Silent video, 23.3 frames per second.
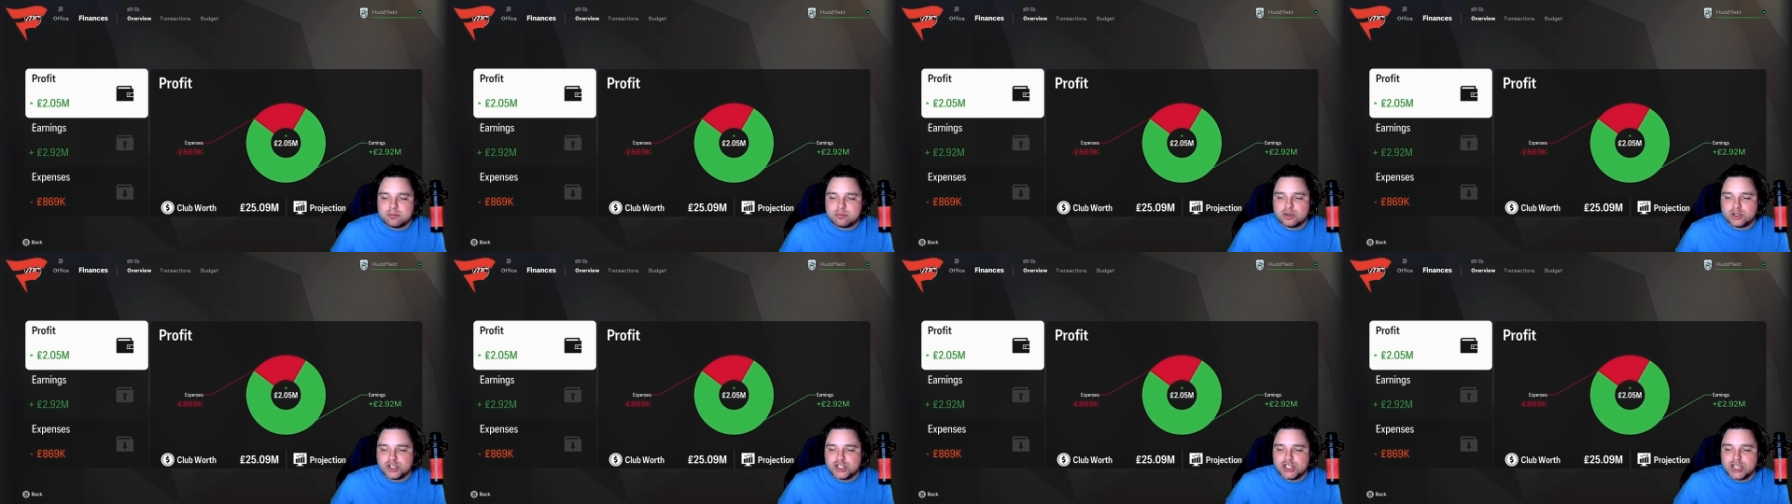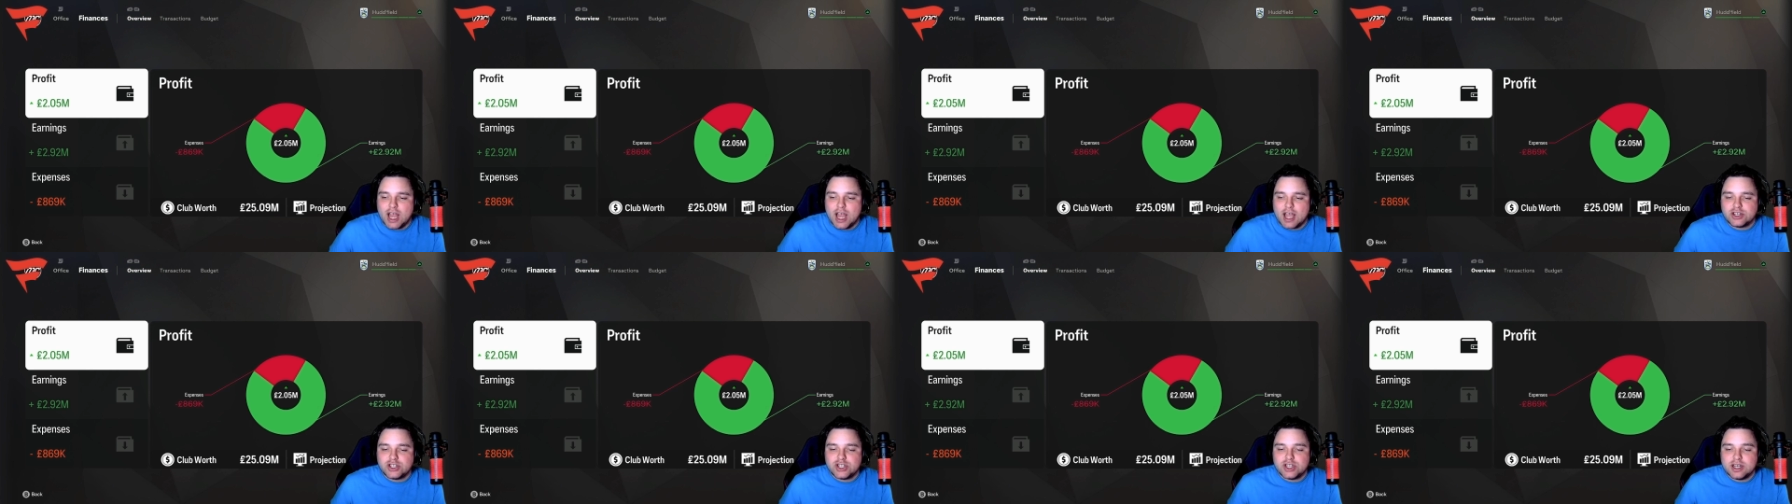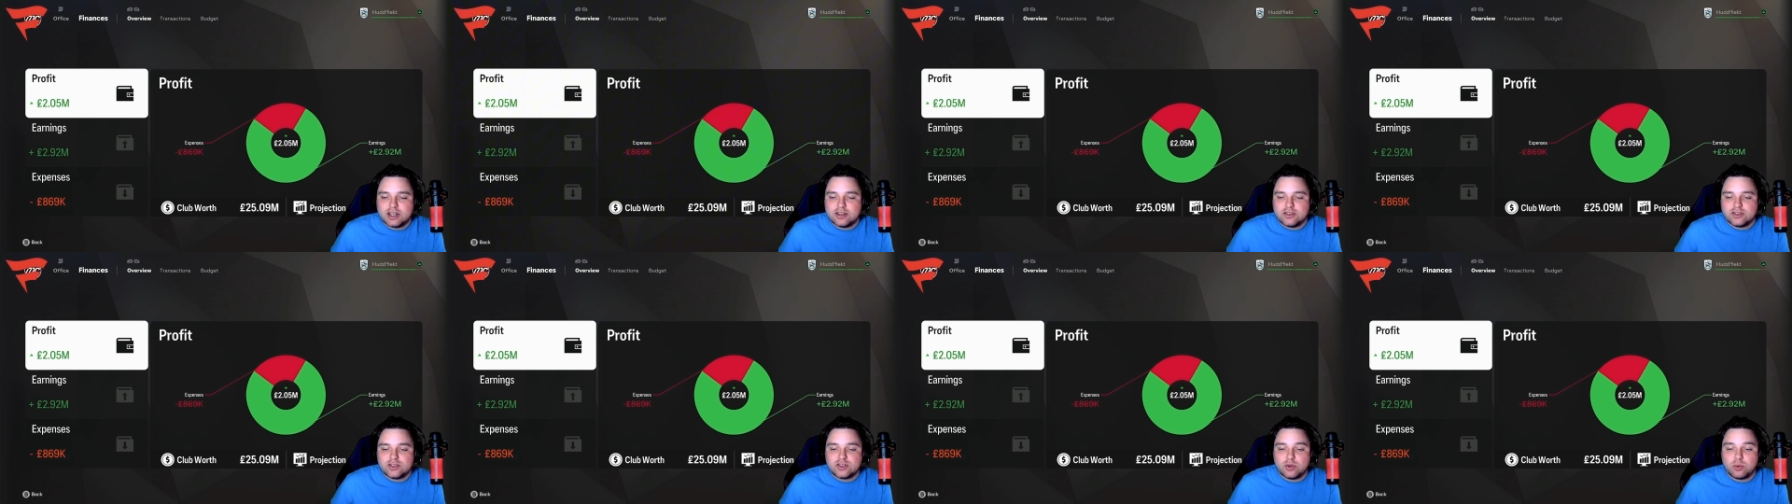projection
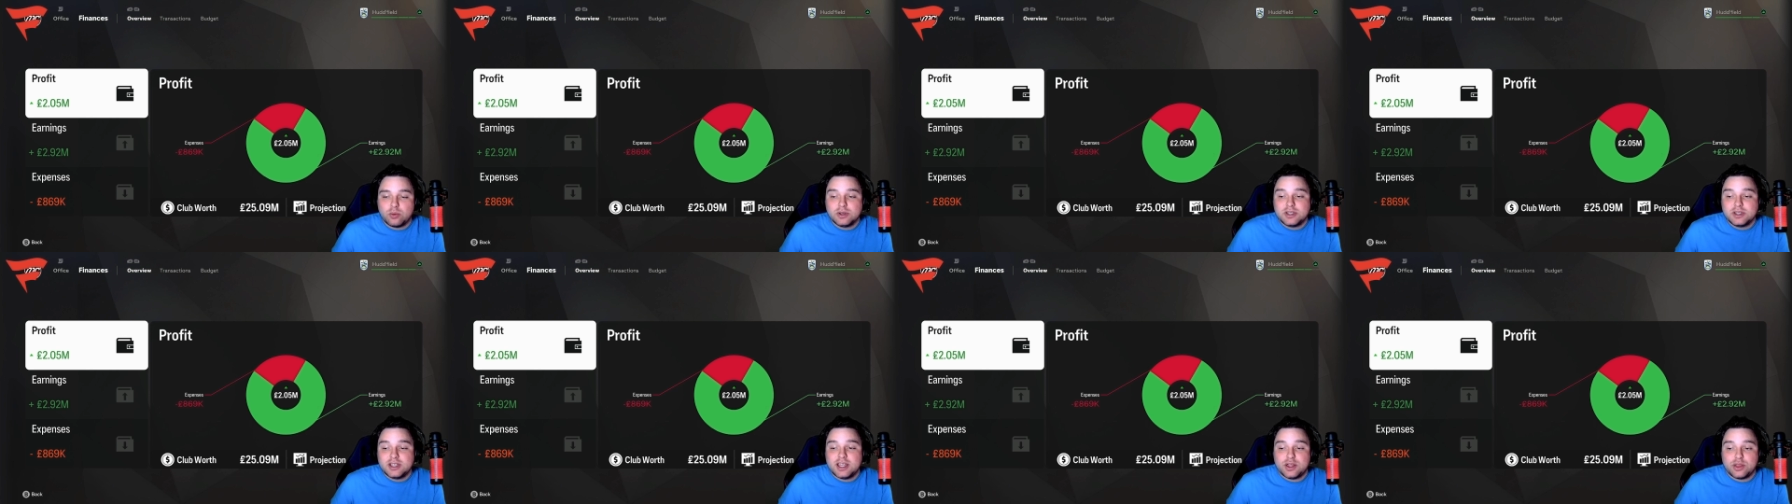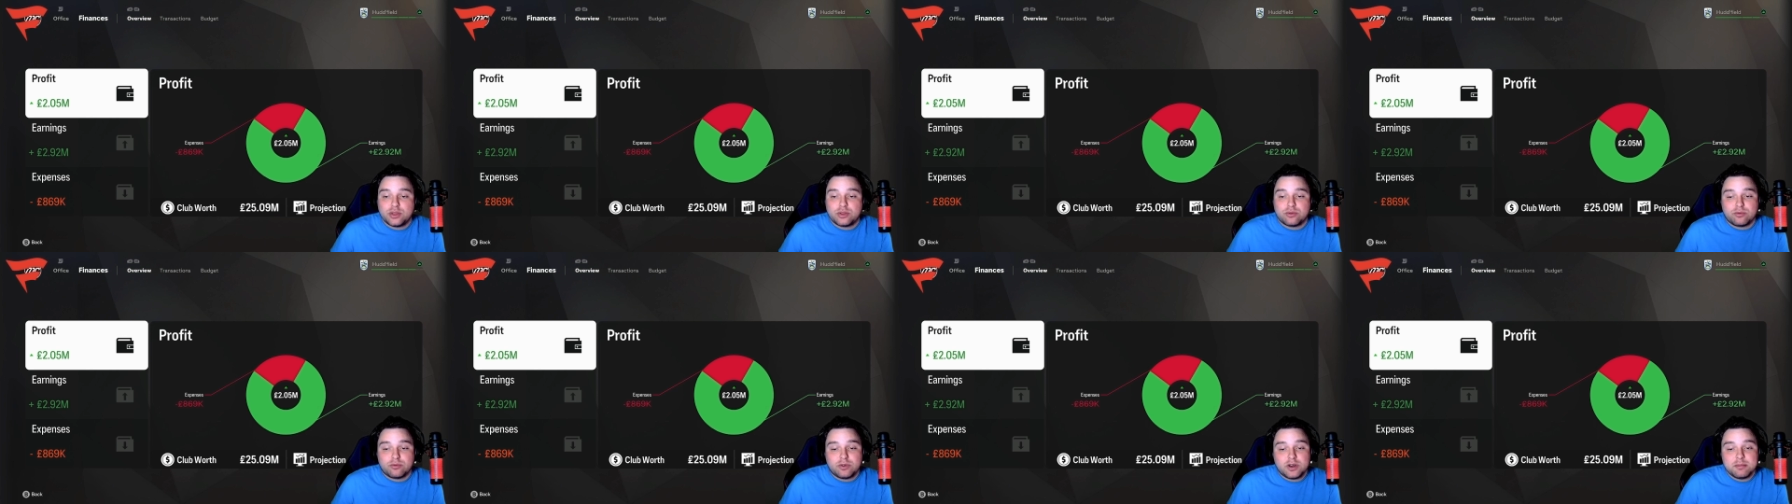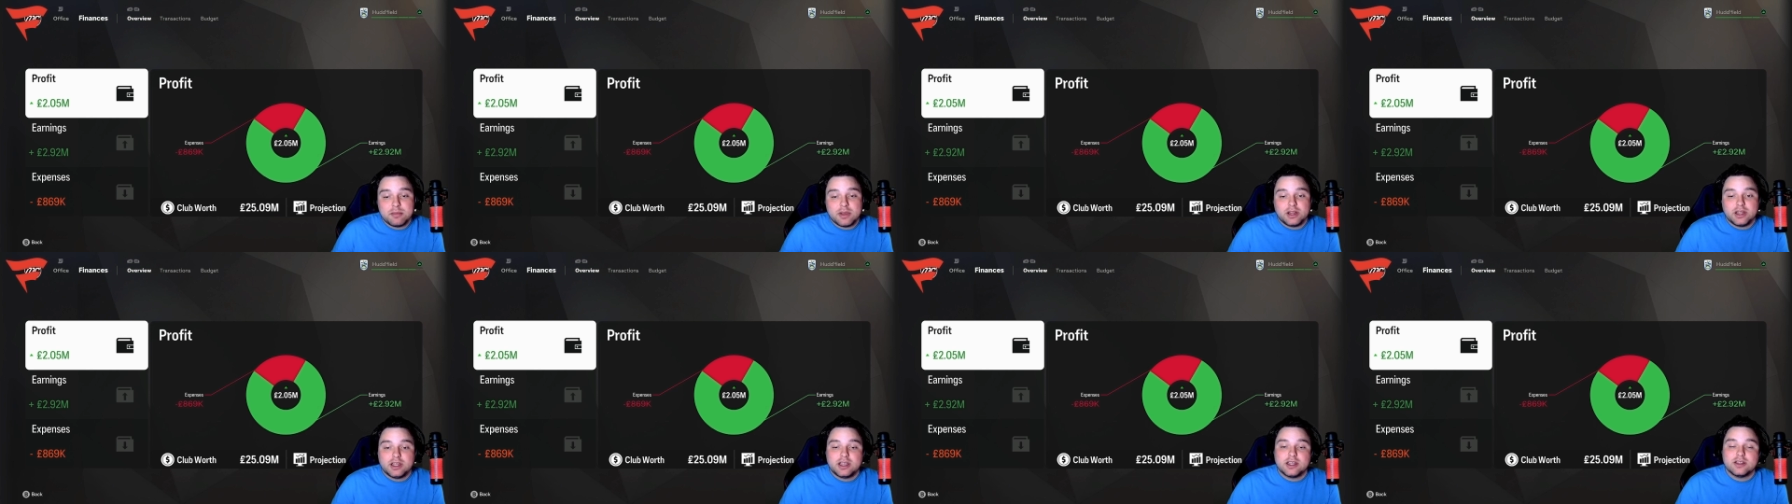is $23
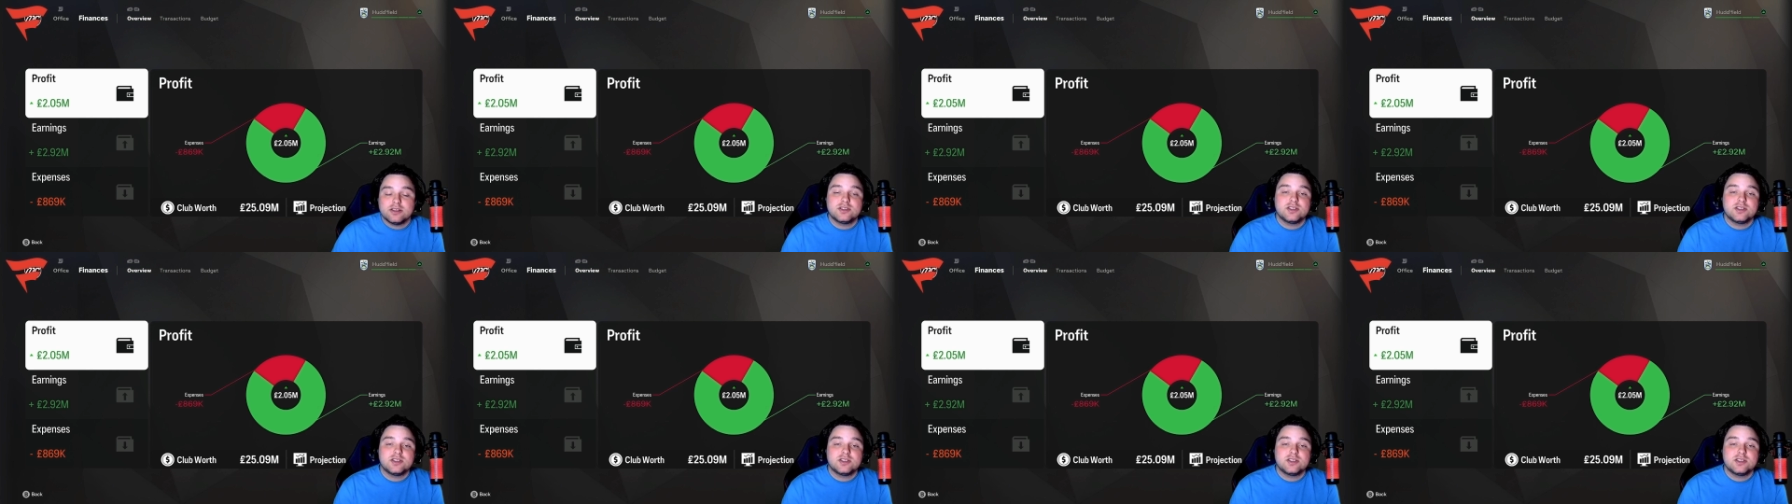million,